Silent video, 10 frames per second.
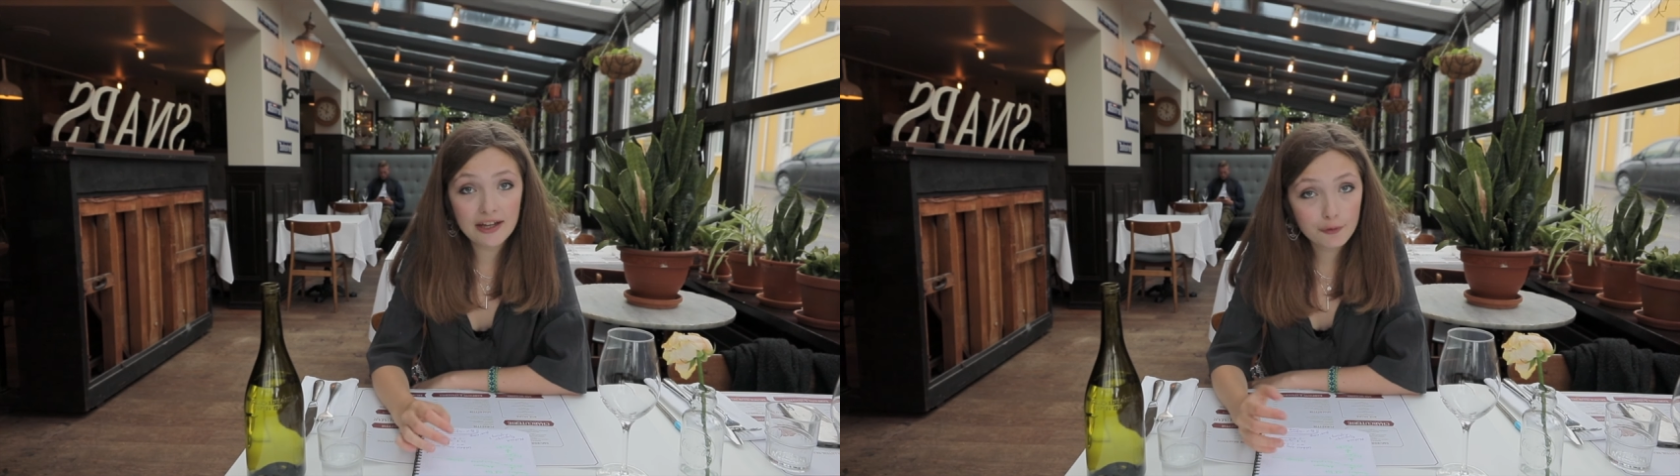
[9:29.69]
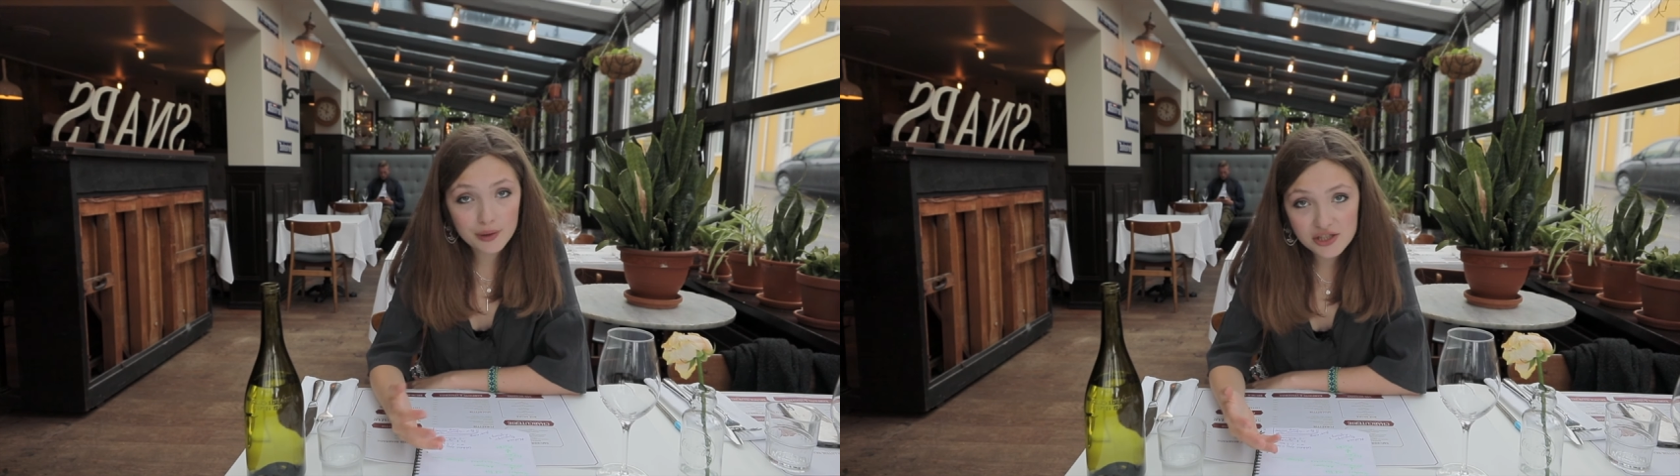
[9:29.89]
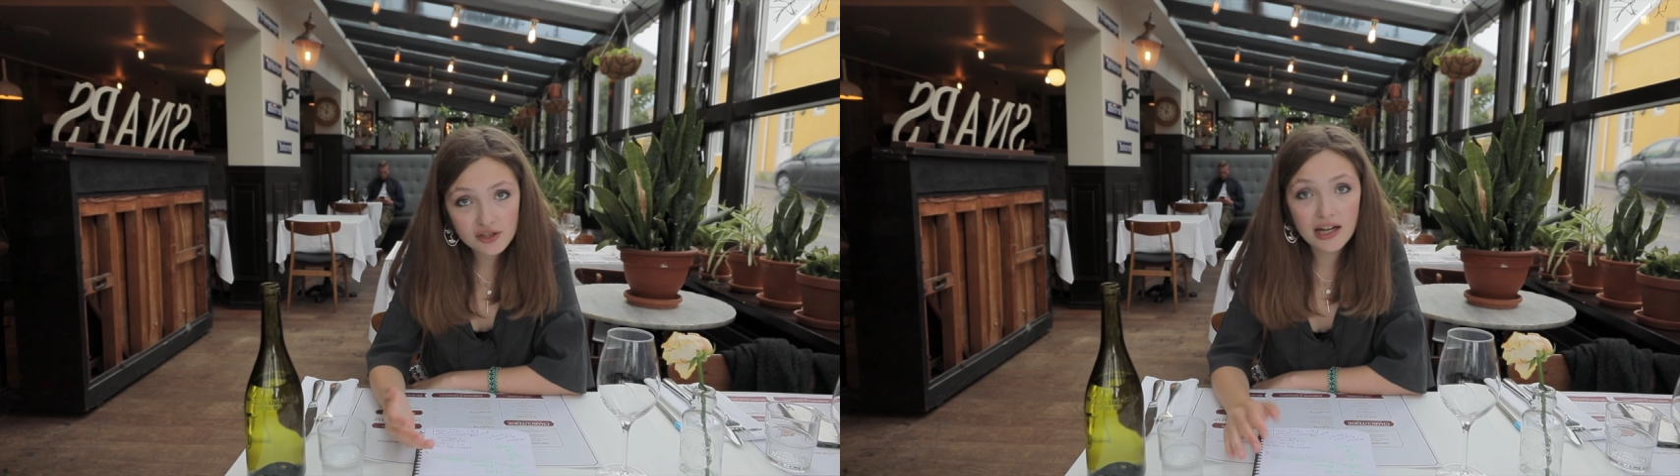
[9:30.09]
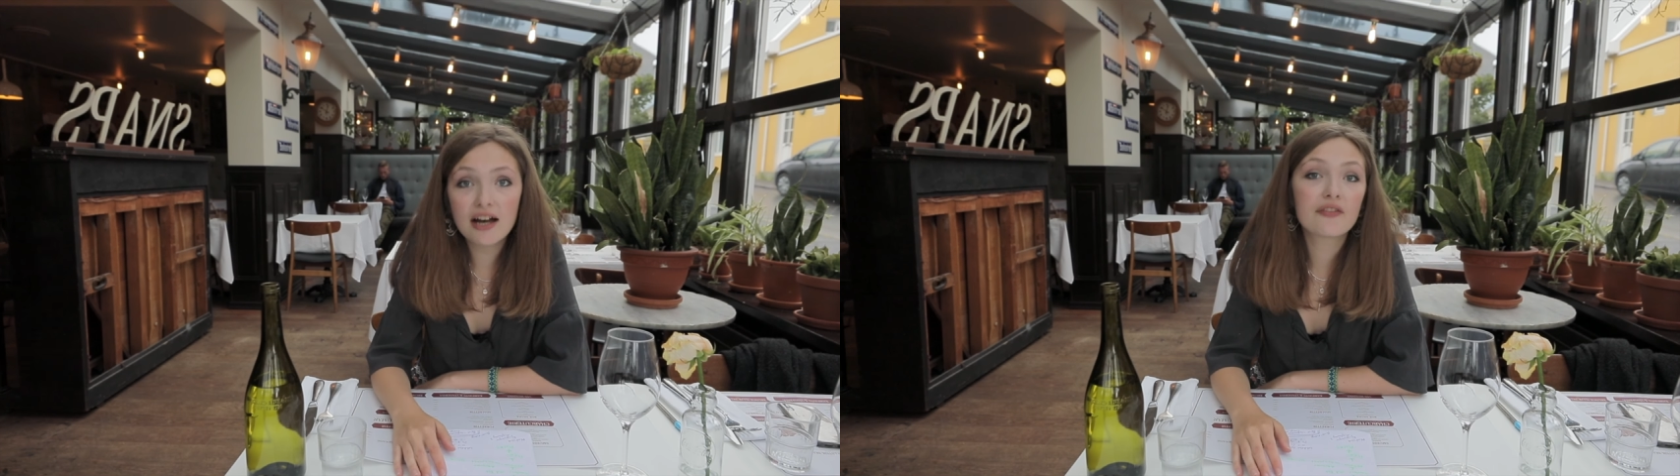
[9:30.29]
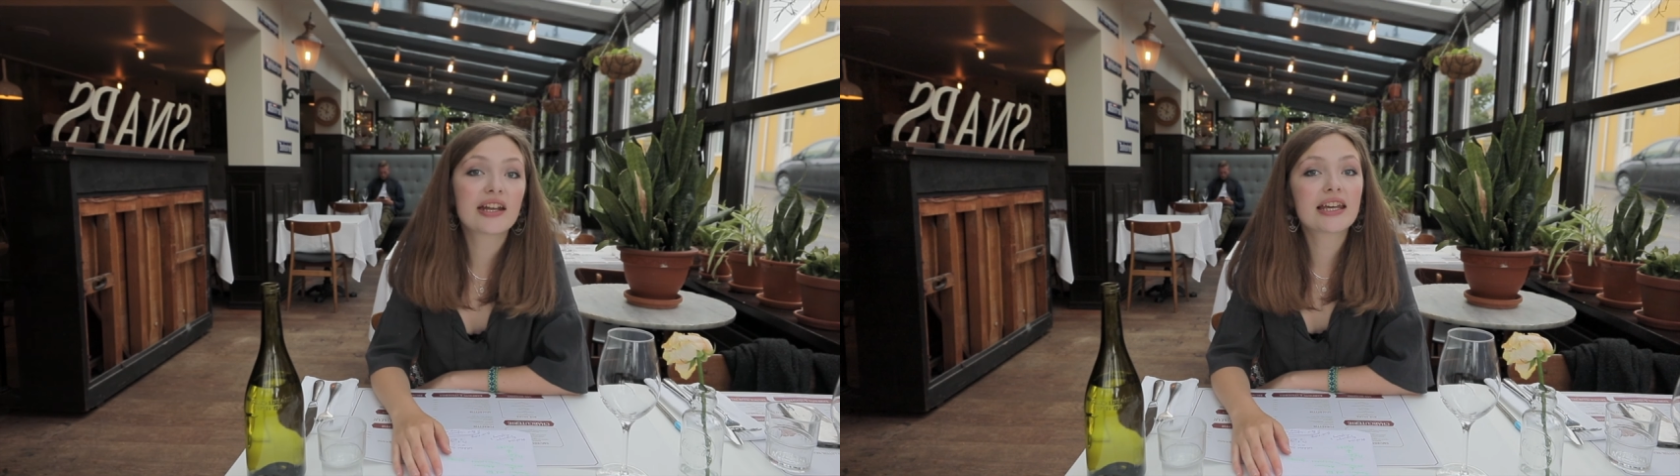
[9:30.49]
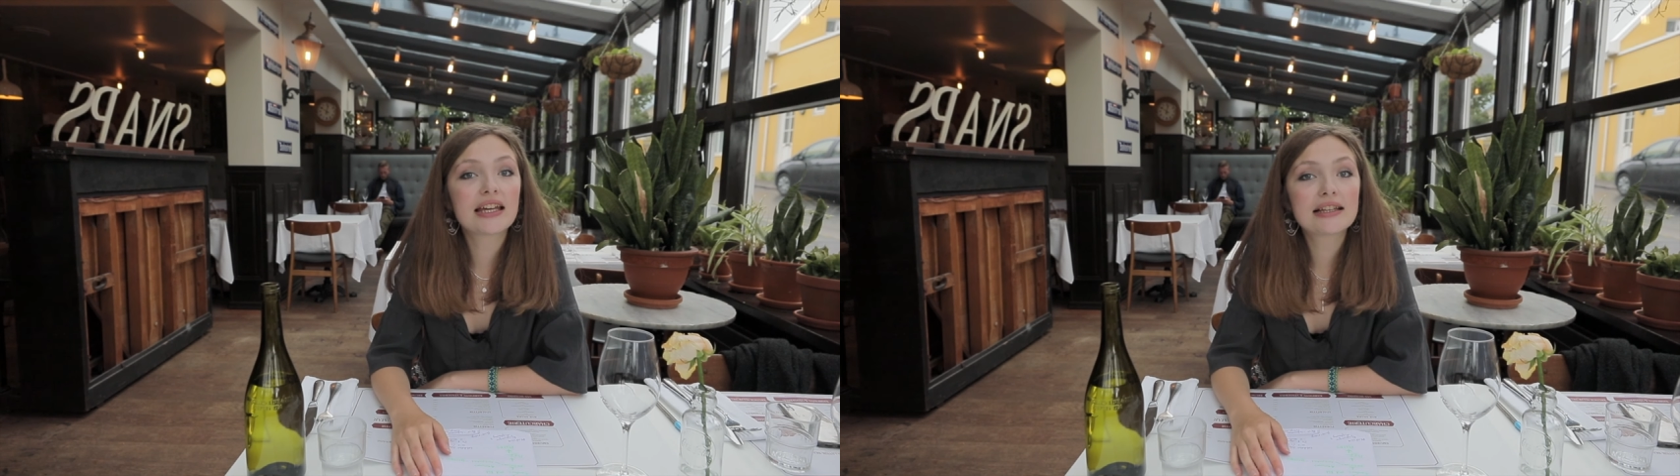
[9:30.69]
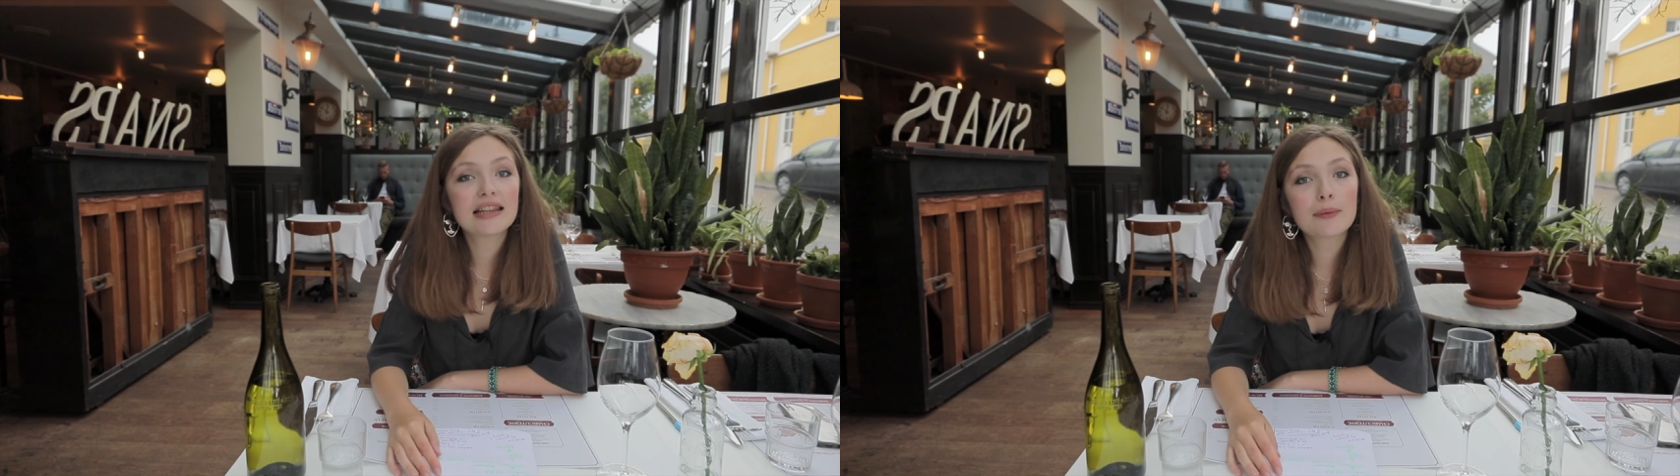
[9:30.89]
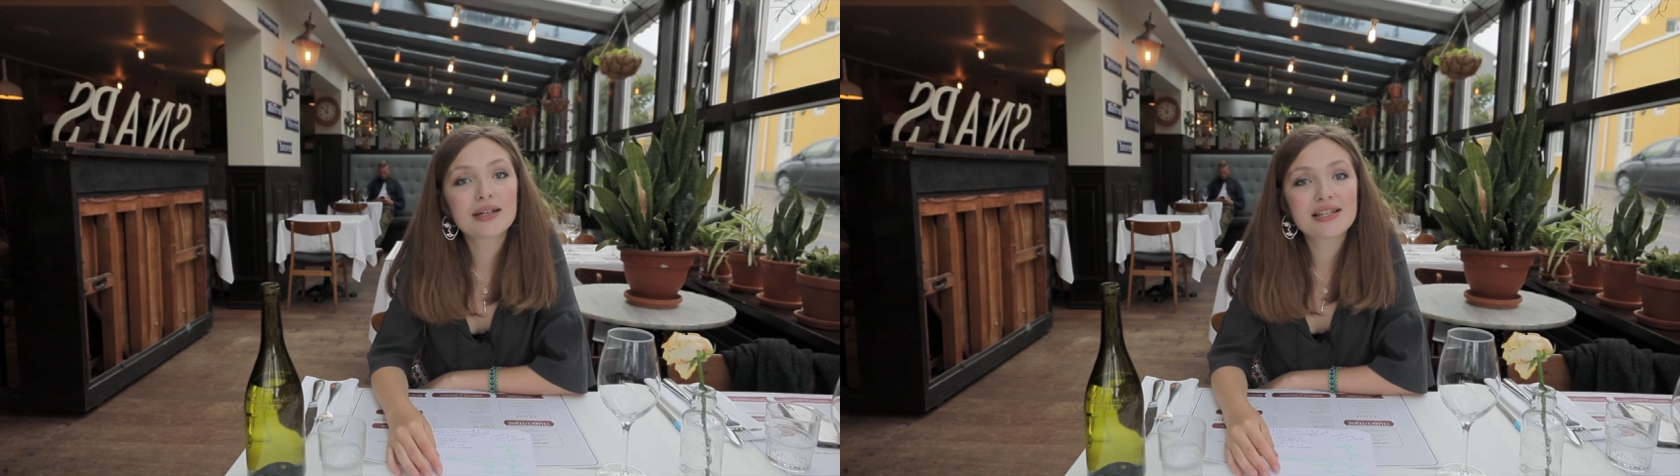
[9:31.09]
if we do have any
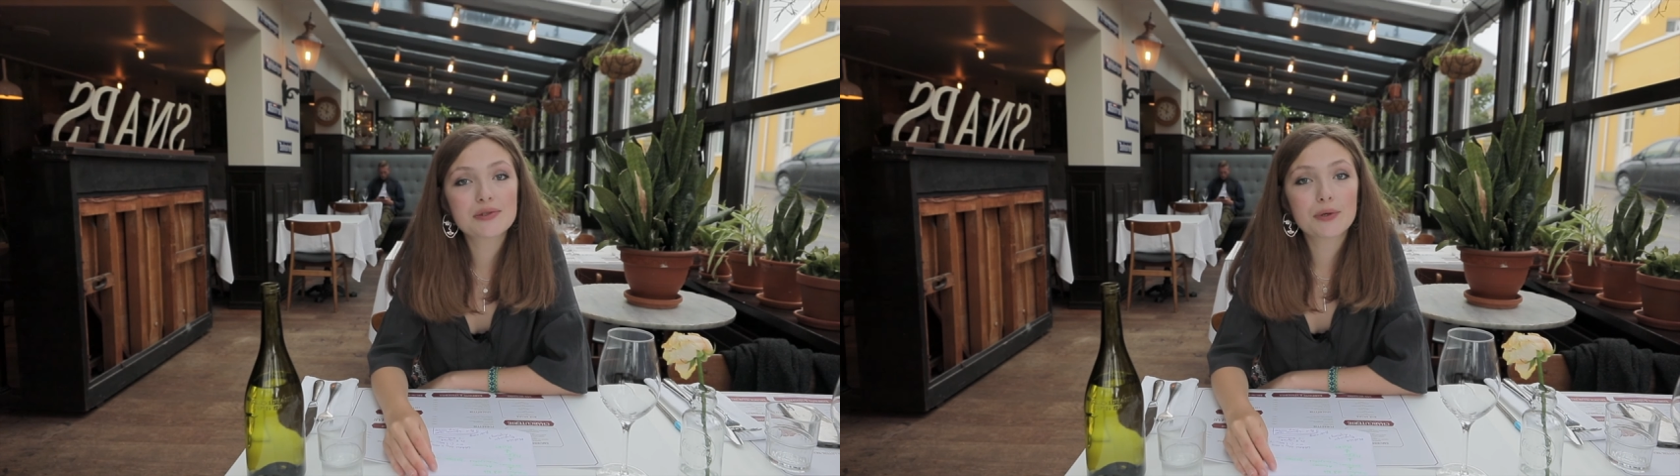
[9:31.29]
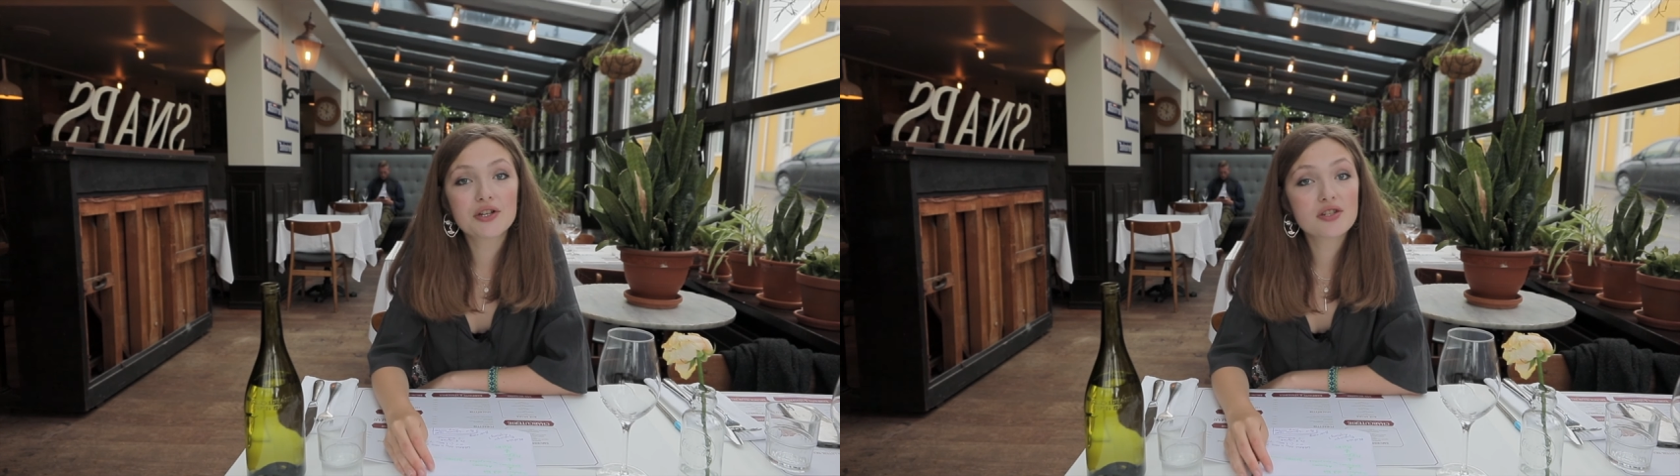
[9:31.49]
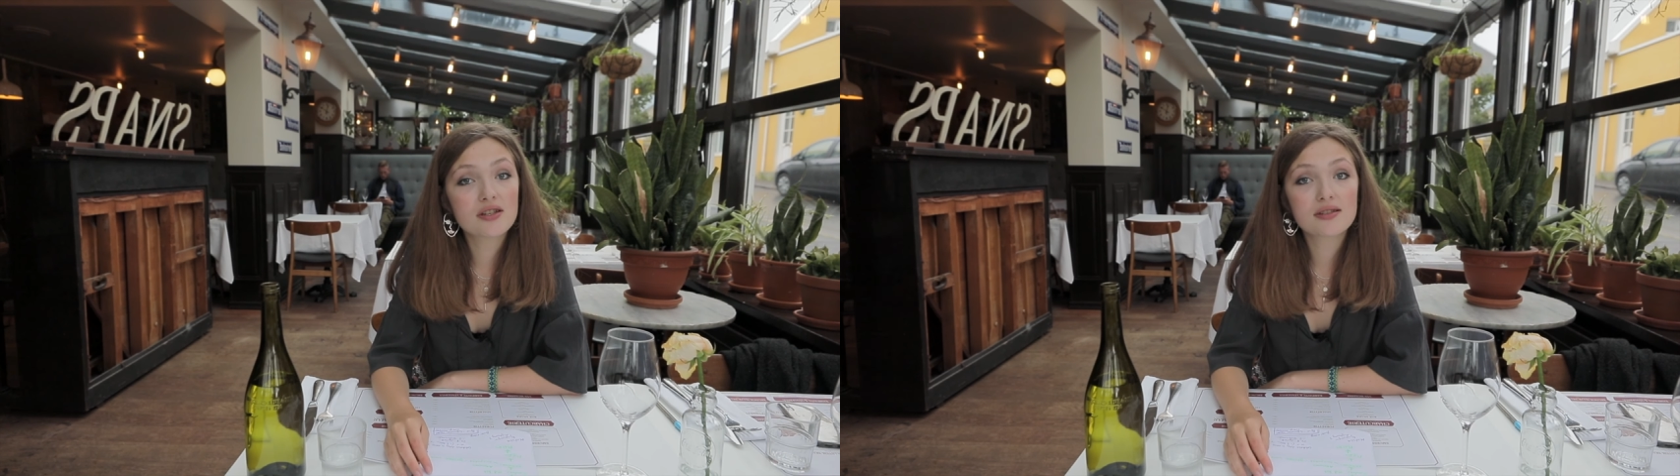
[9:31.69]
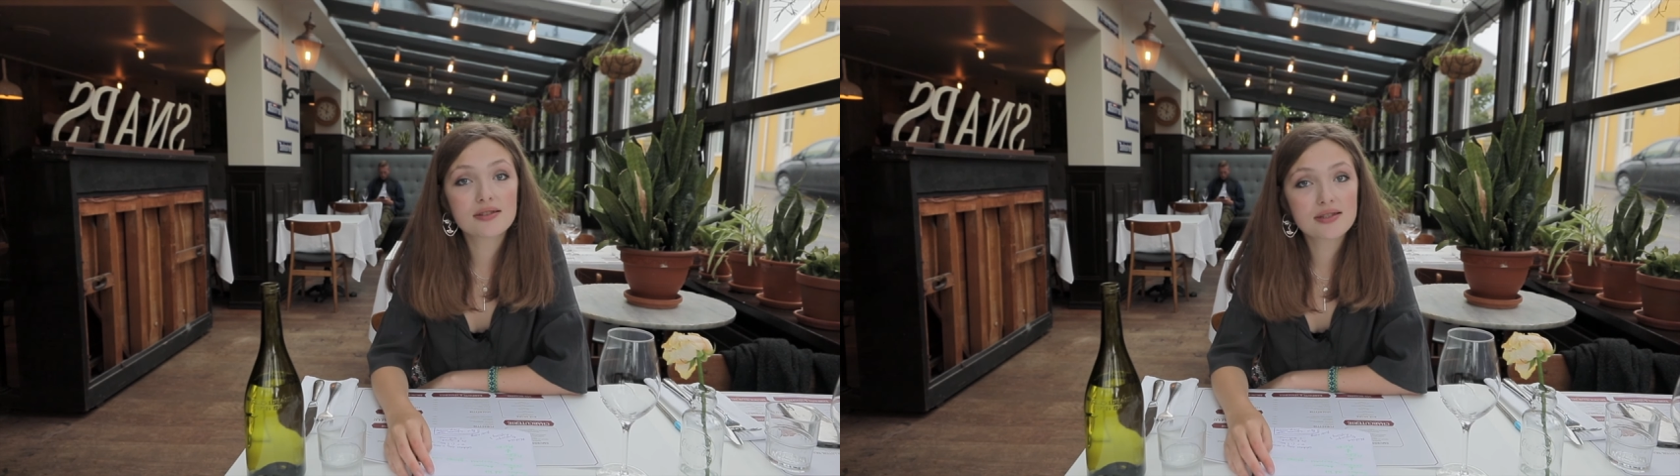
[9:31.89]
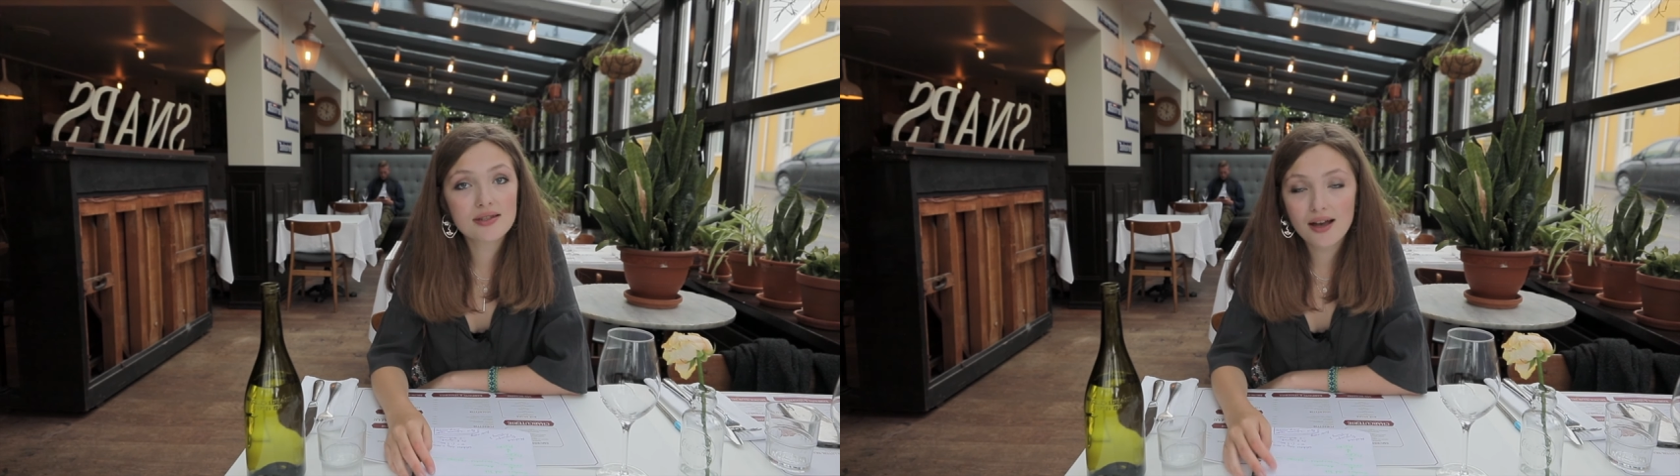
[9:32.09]
Lebanese watchers,